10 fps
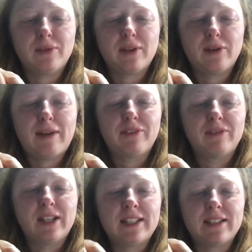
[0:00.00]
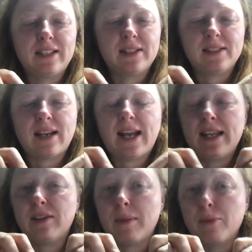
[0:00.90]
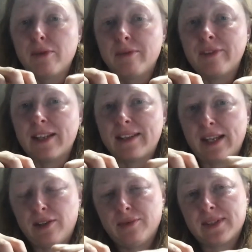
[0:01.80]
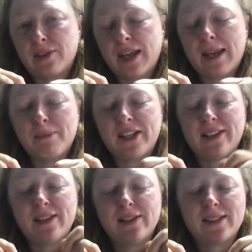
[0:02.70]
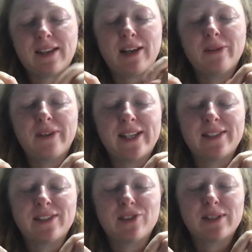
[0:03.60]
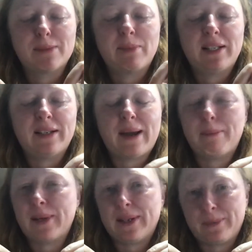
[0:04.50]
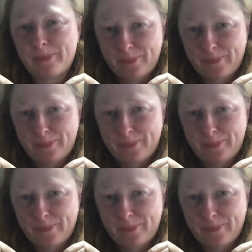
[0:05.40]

you have to wait until it's dry and remove, and then use again because otherwise it just build up and